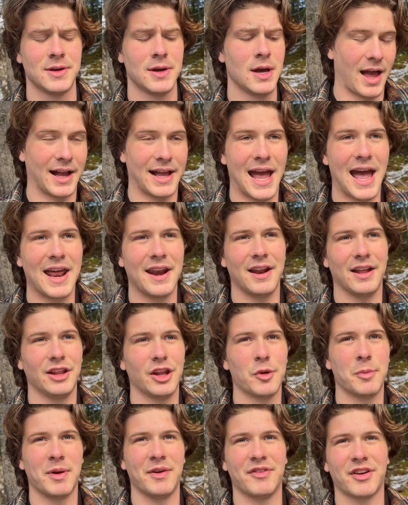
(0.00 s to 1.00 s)
Again, a
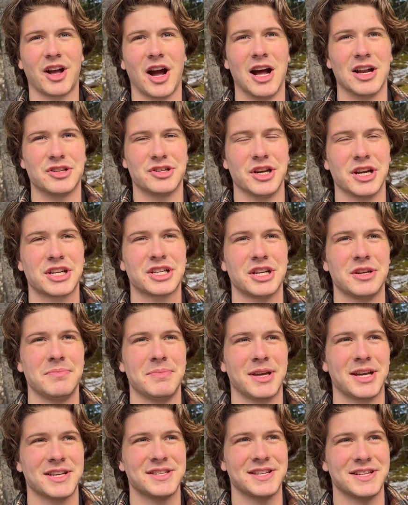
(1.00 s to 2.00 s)
little bit of a contradiction
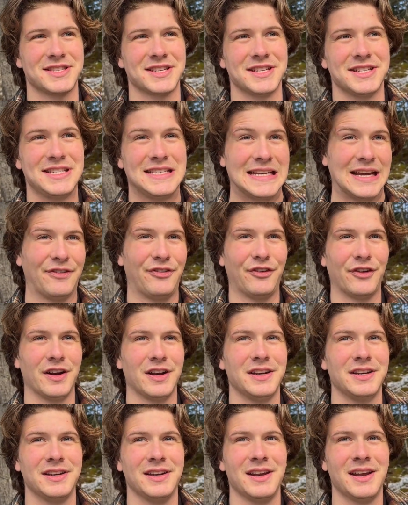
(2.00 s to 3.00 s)
because it's a
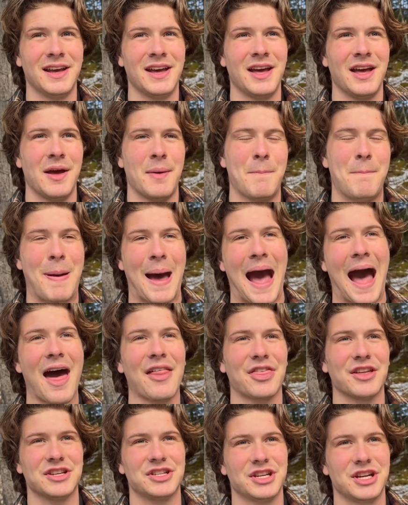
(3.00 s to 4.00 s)
different
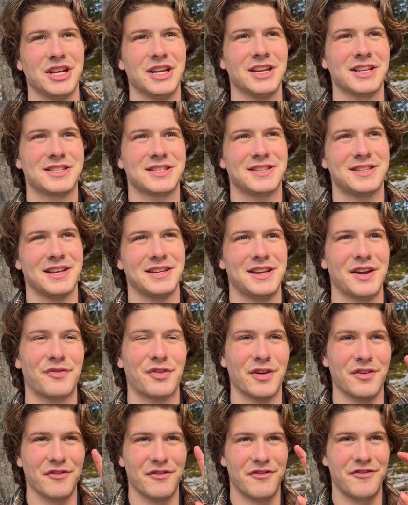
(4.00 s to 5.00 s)
pathogen, it's a
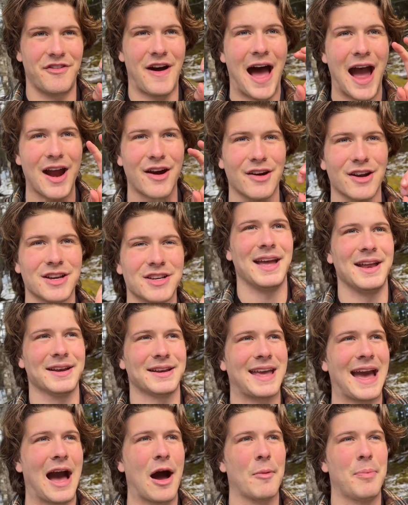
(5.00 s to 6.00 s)
different virus in
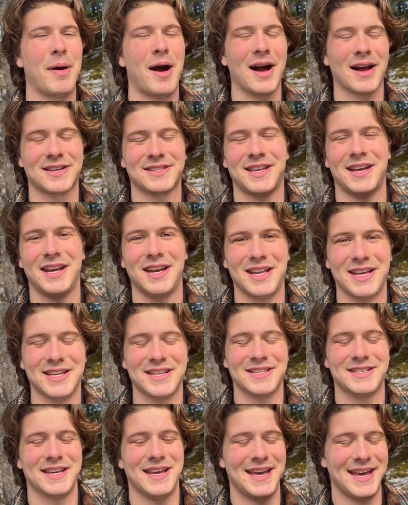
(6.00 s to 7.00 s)
cowpox than it
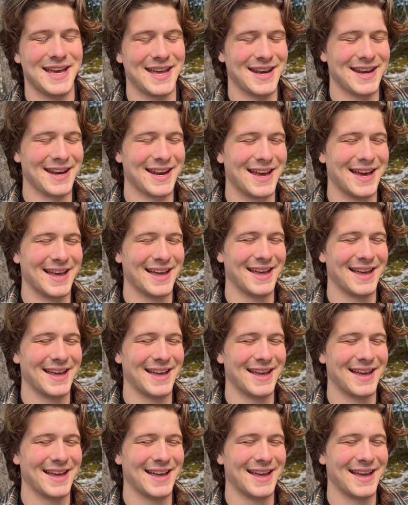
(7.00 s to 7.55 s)
is in